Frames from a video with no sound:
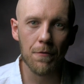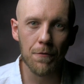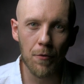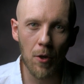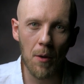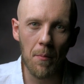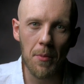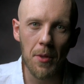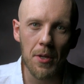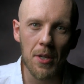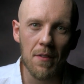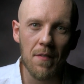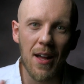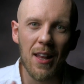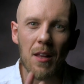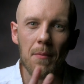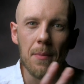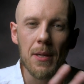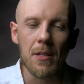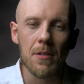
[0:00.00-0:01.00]
from the
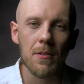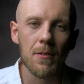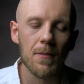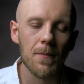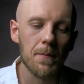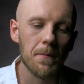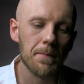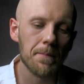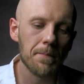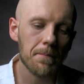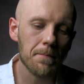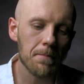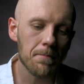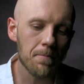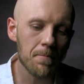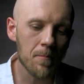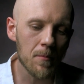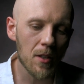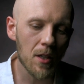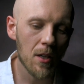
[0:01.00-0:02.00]
development.
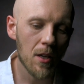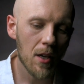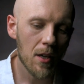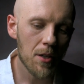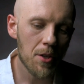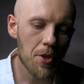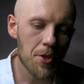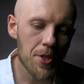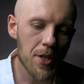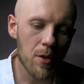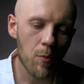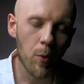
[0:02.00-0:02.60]
You see,